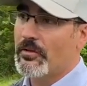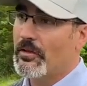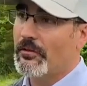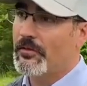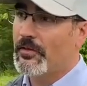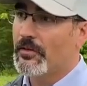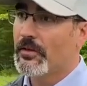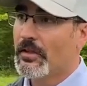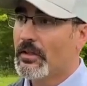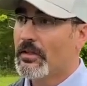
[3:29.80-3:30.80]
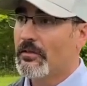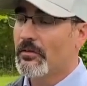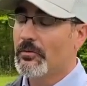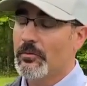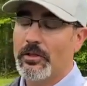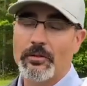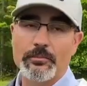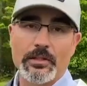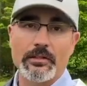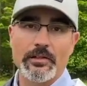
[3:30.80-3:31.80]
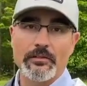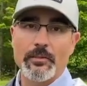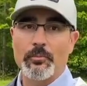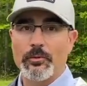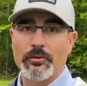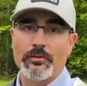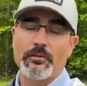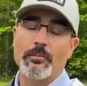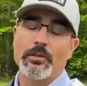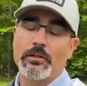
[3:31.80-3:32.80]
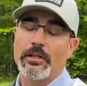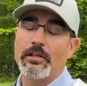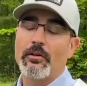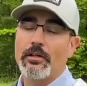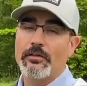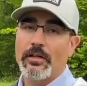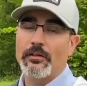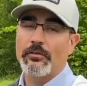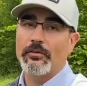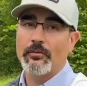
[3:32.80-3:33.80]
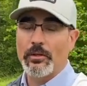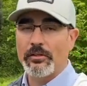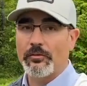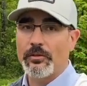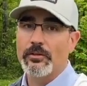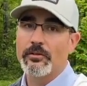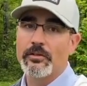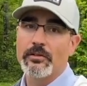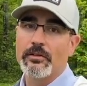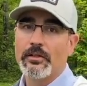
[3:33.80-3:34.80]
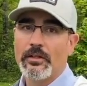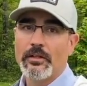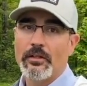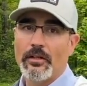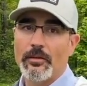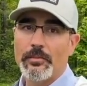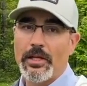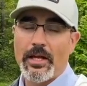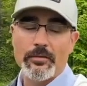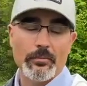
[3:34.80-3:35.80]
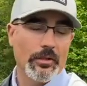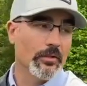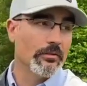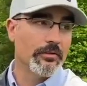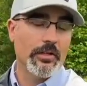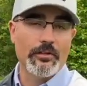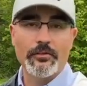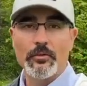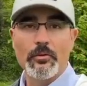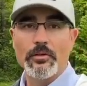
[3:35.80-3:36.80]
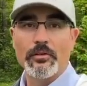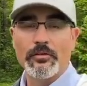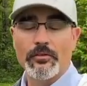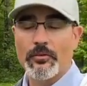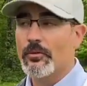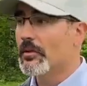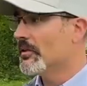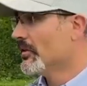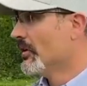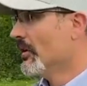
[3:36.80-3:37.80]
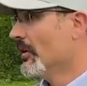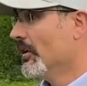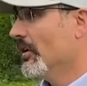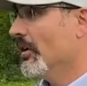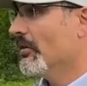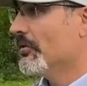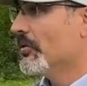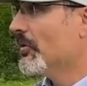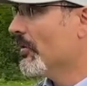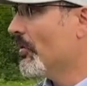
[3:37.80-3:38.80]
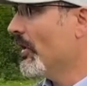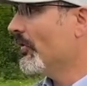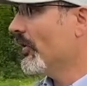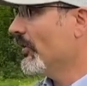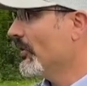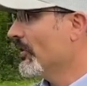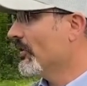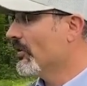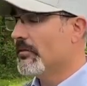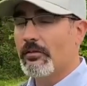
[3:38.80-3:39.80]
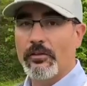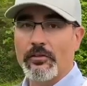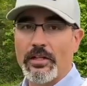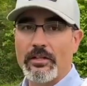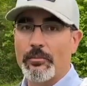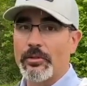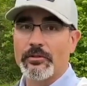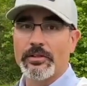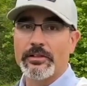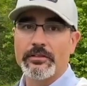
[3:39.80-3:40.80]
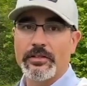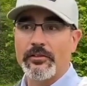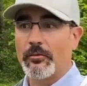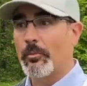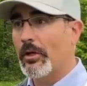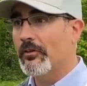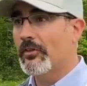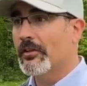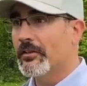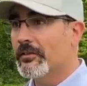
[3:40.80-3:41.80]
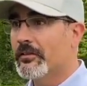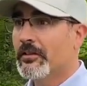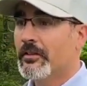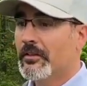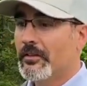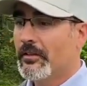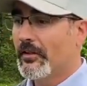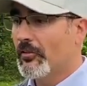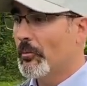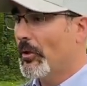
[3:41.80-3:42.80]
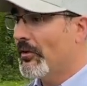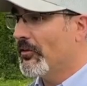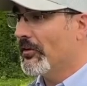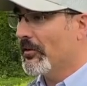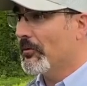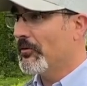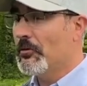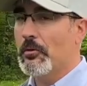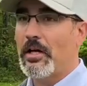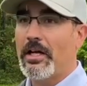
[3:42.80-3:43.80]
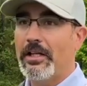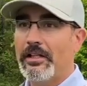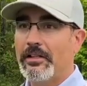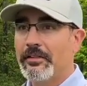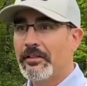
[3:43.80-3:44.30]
enough to to um, get linked up with Maclay Architects in Waitsfield, and Cat um, and Bill have kind of stewarded us through a, a few year process to design a building, get some pricing, get some pricing that was too high,